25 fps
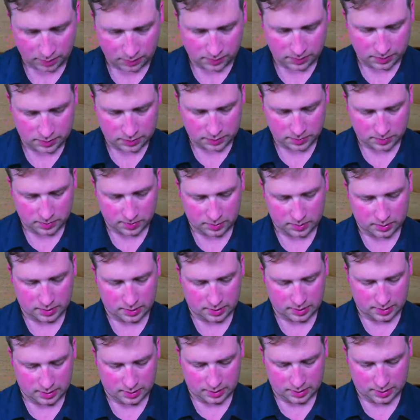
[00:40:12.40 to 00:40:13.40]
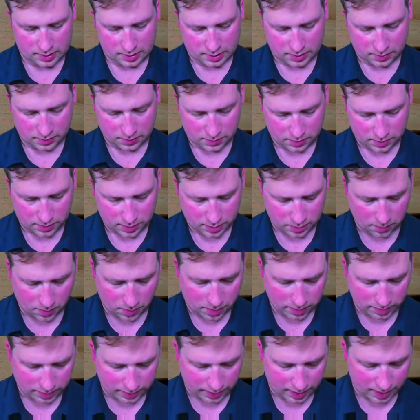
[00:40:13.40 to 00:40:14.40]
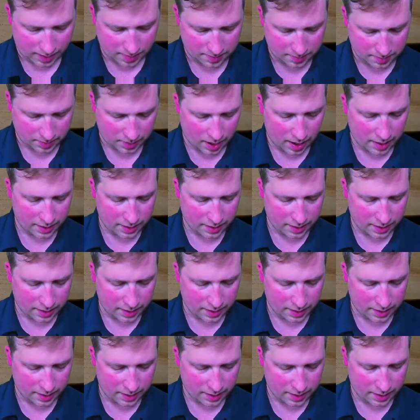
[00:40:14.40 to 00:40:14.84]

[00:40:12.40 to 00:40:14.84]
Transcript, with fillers: we just want the, we're going to want the cabling.